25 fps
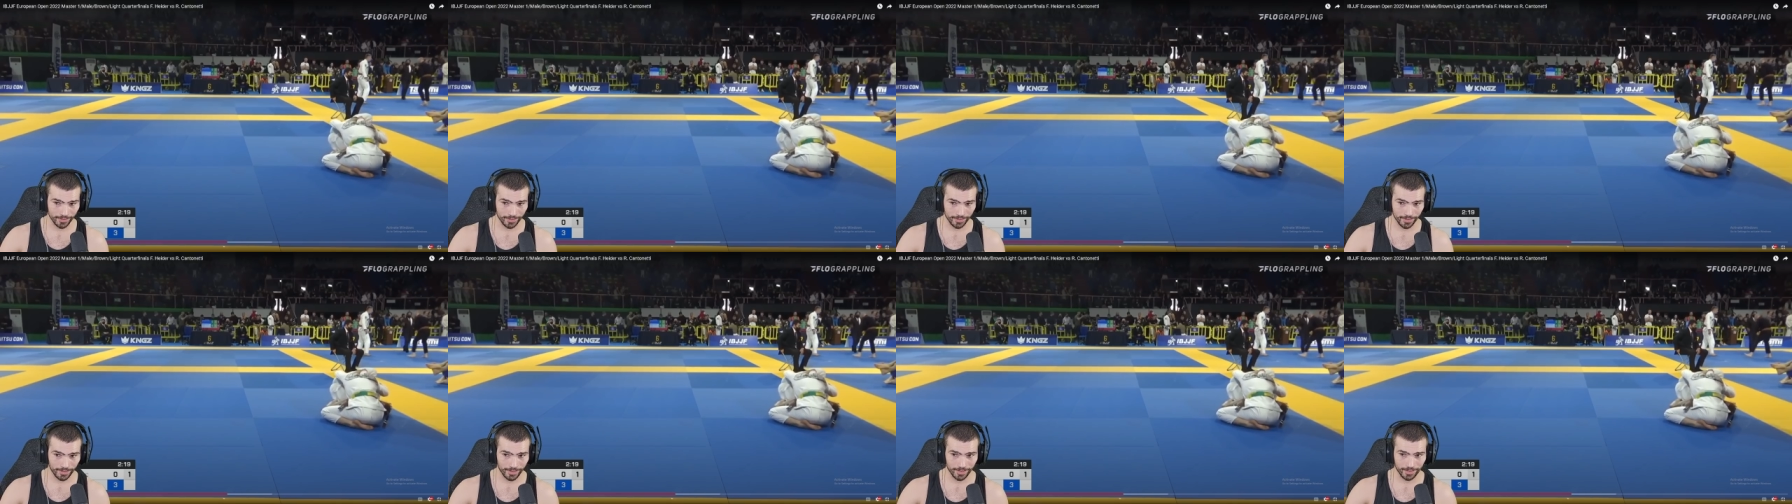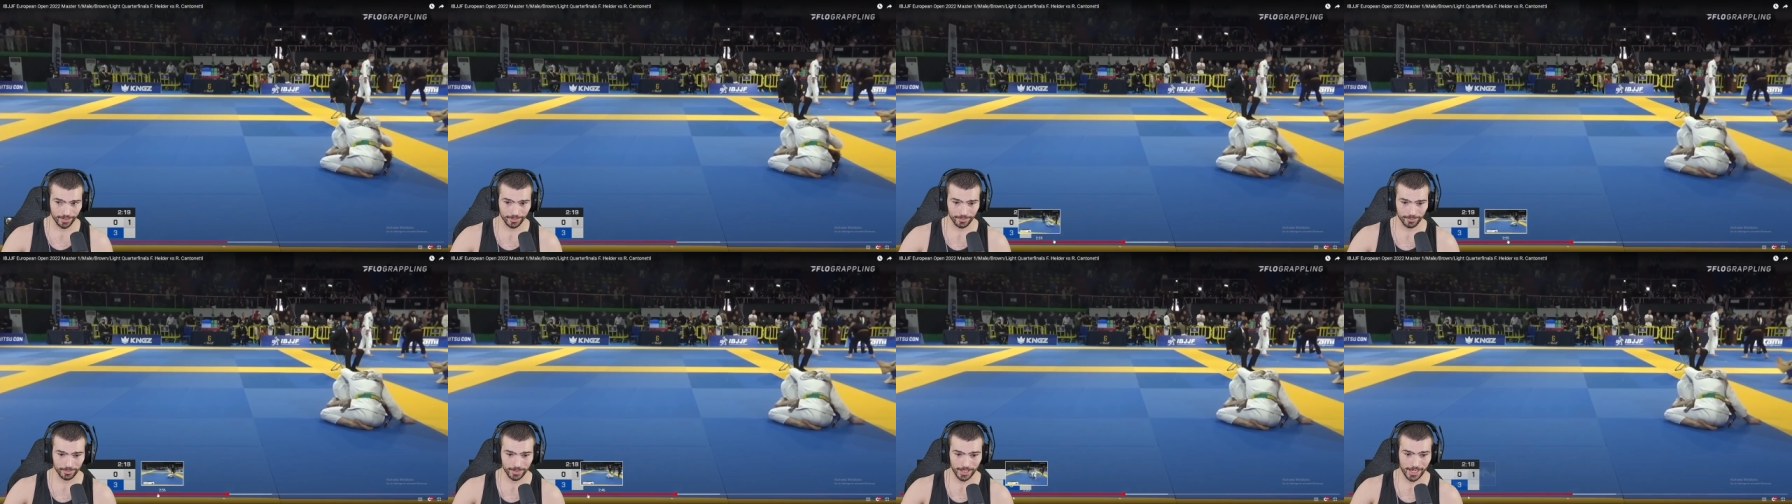You
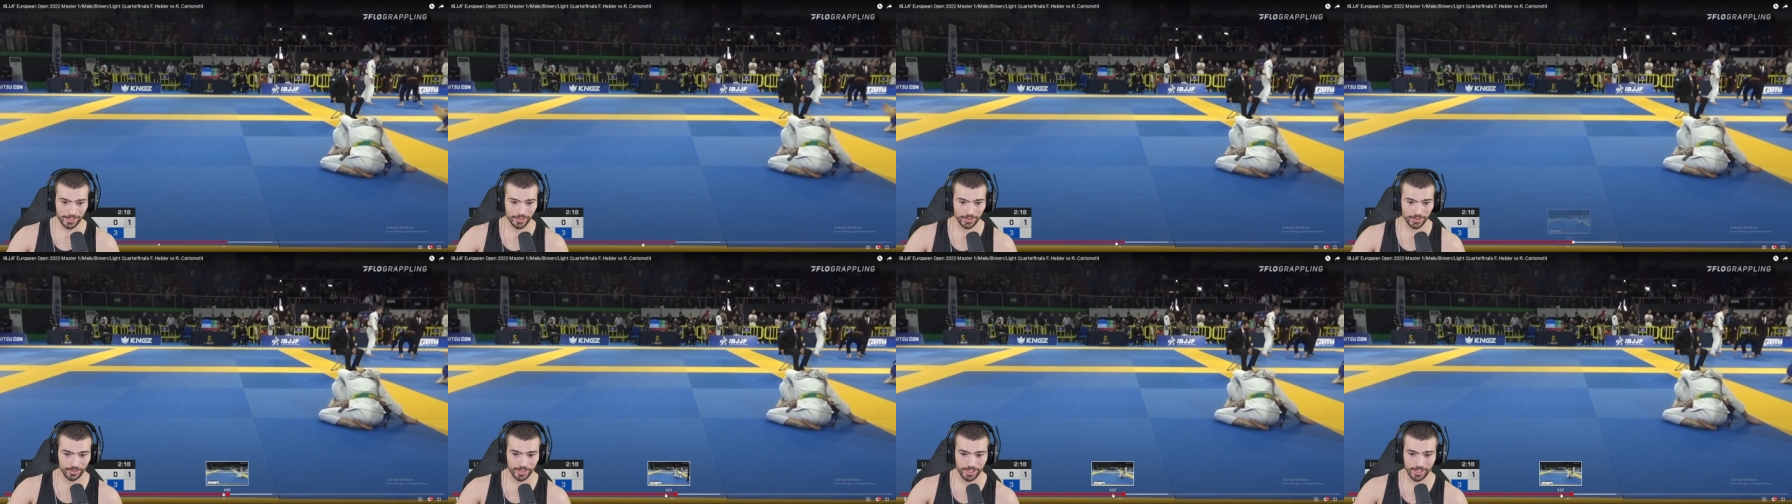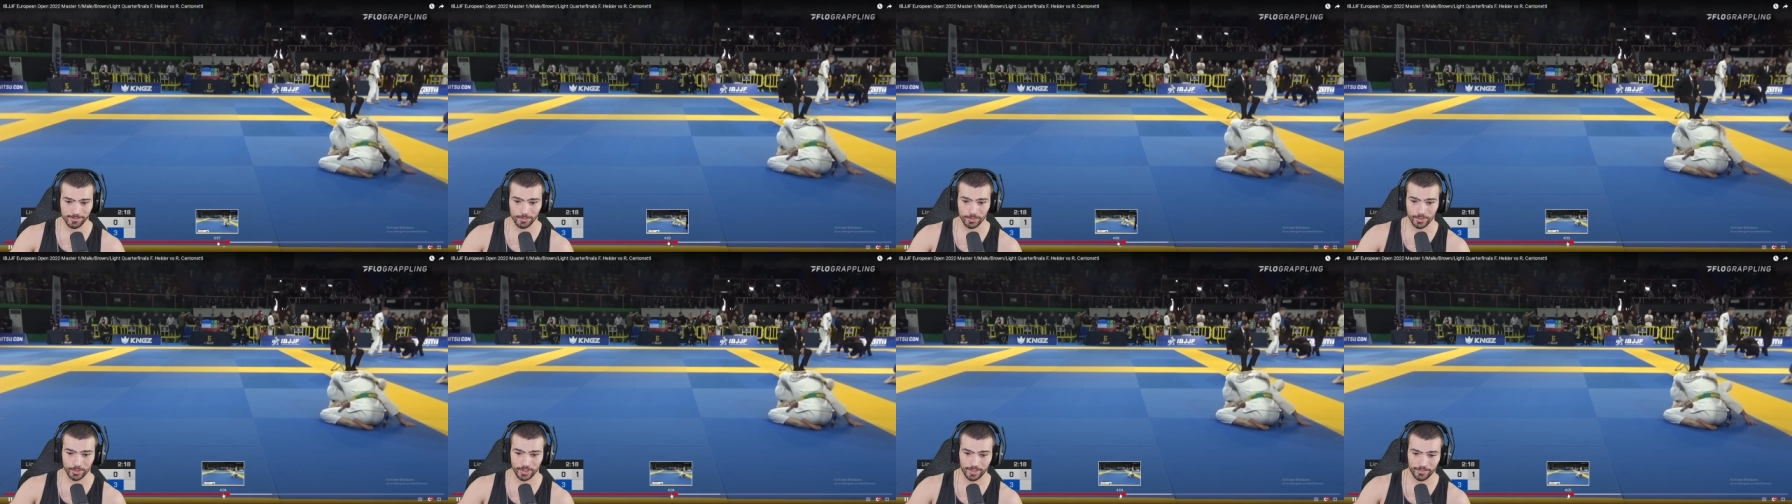know, Lasso
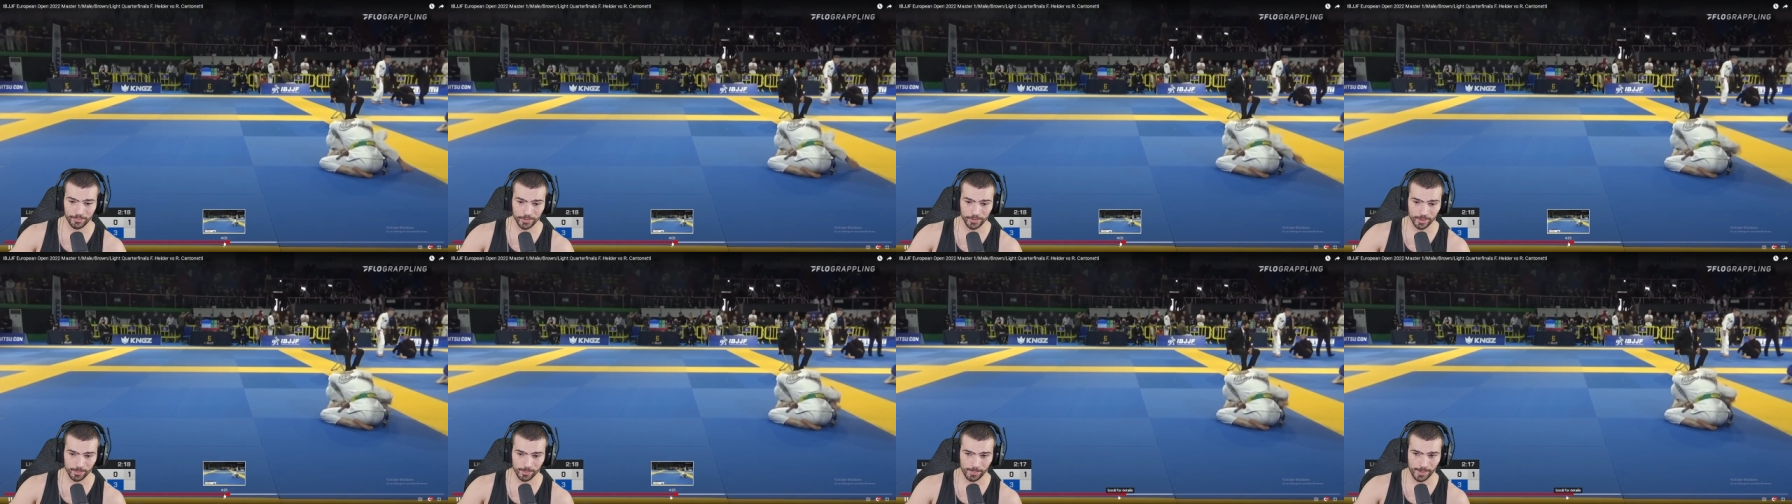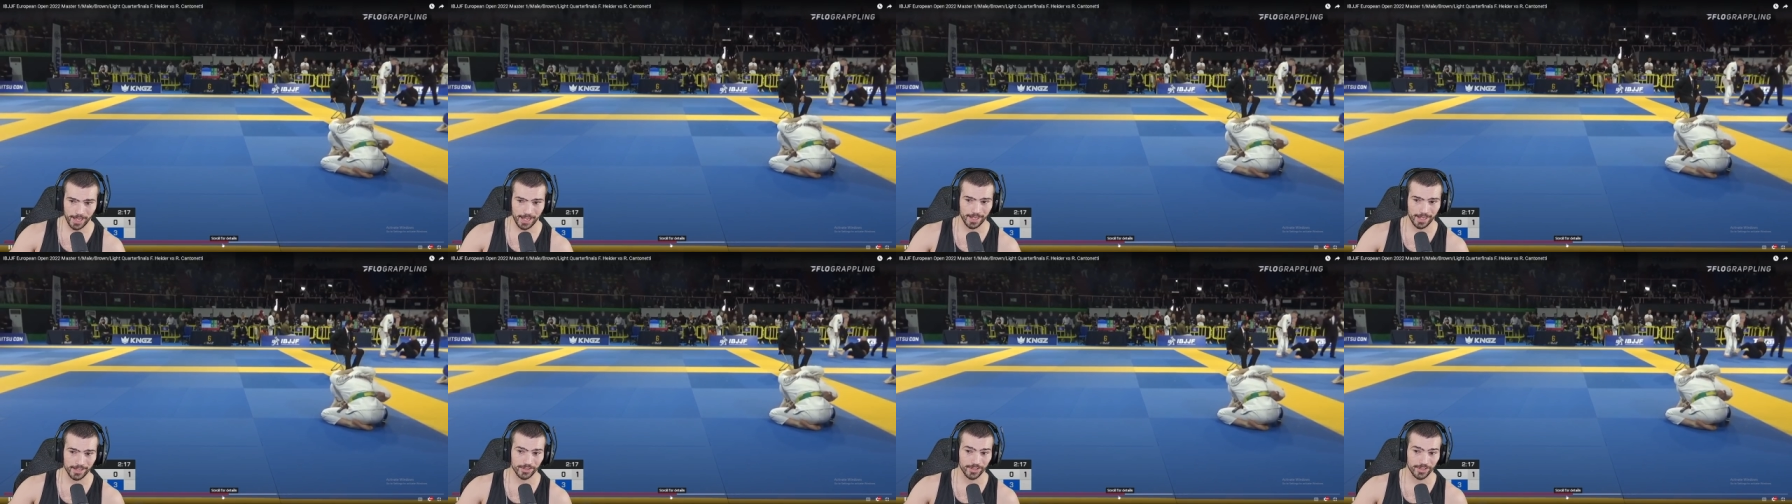takes more effort to
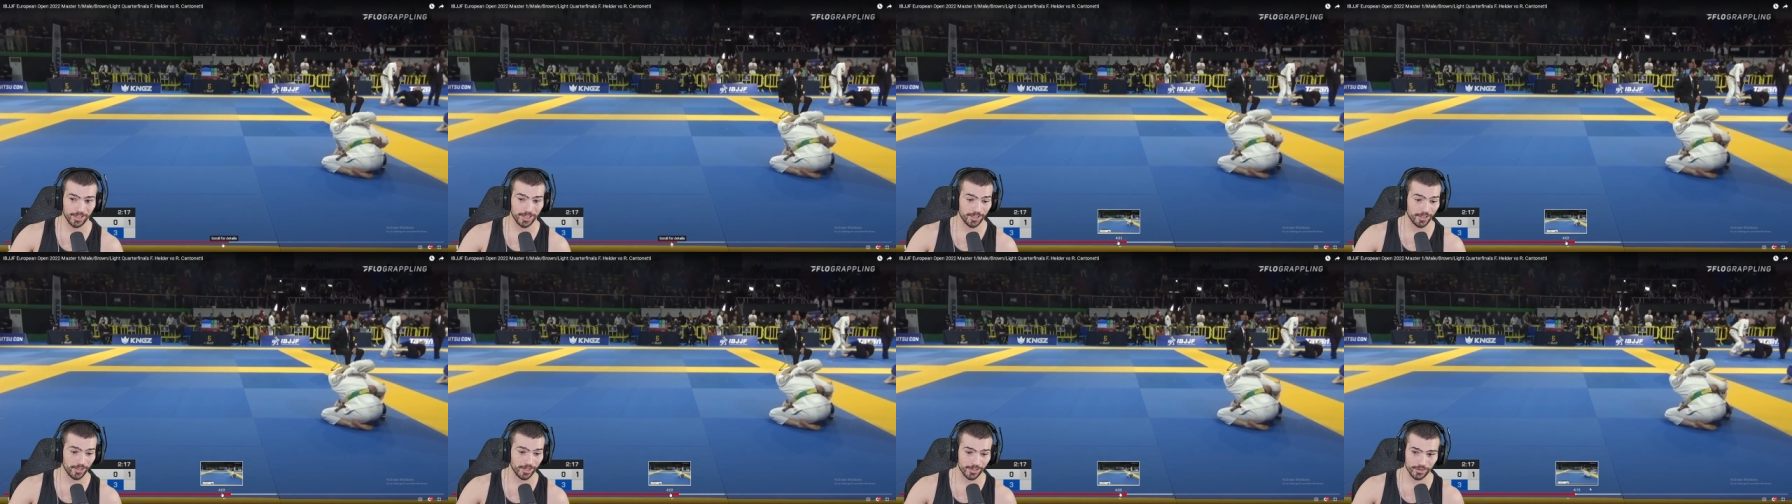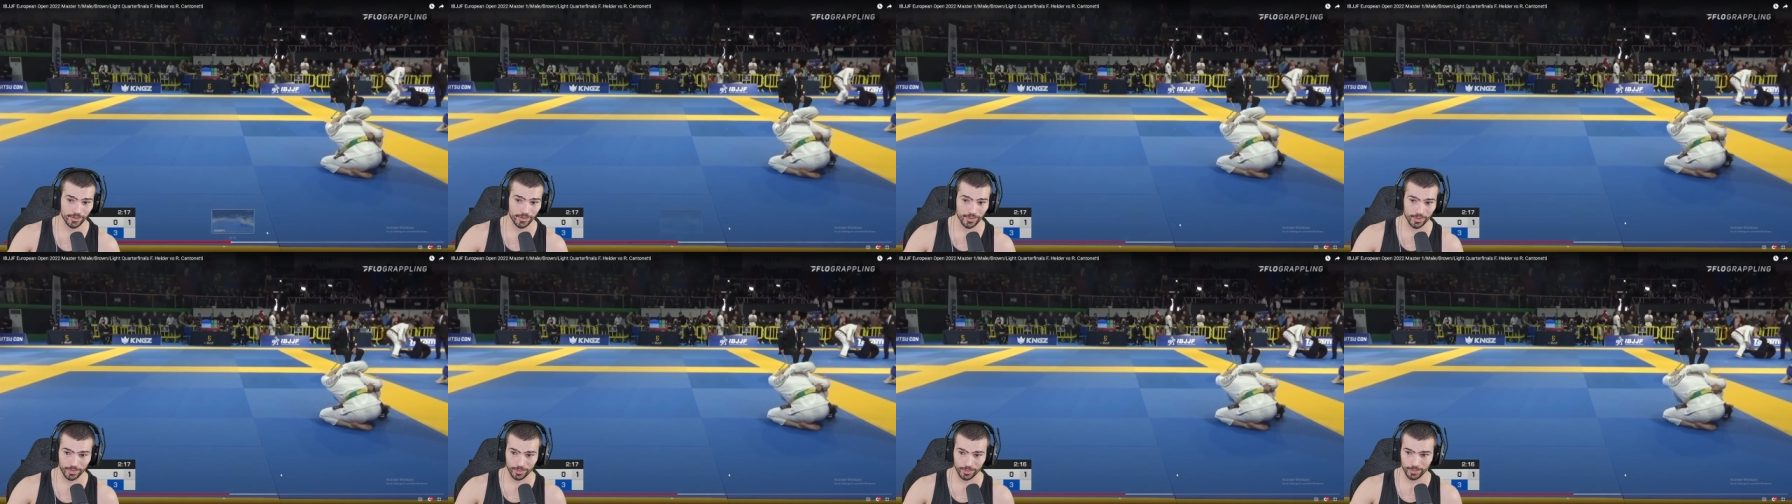pass than it
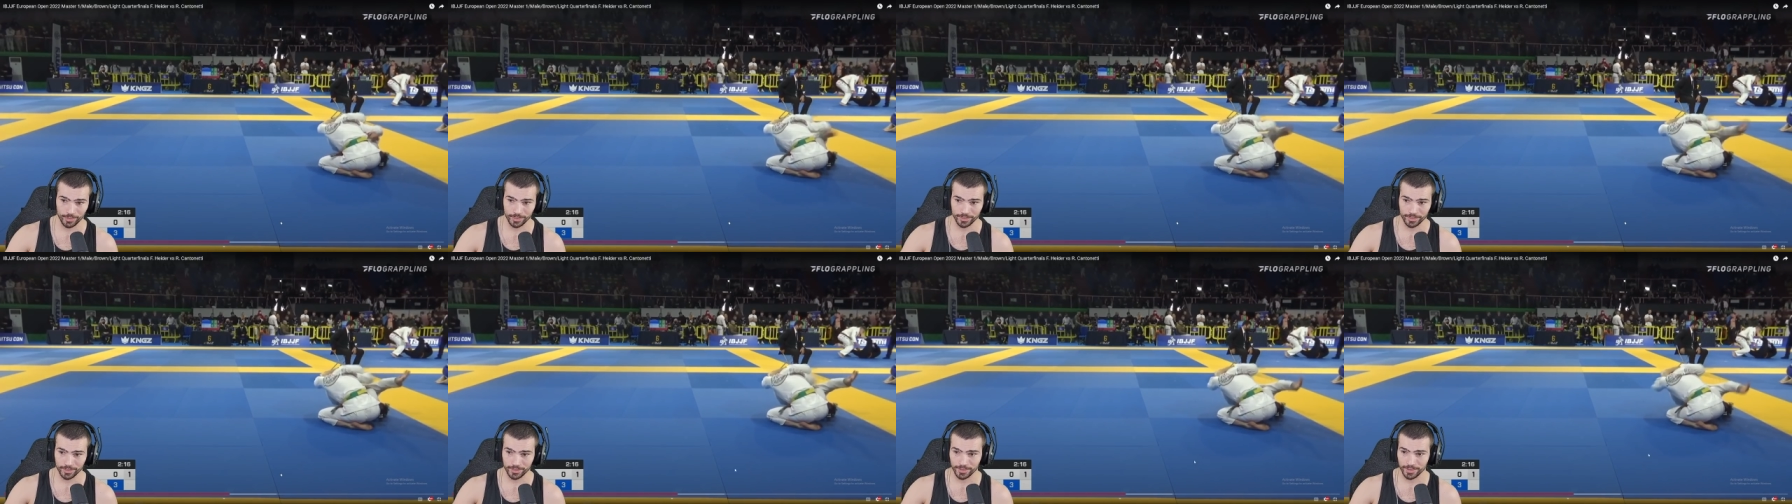does to hold.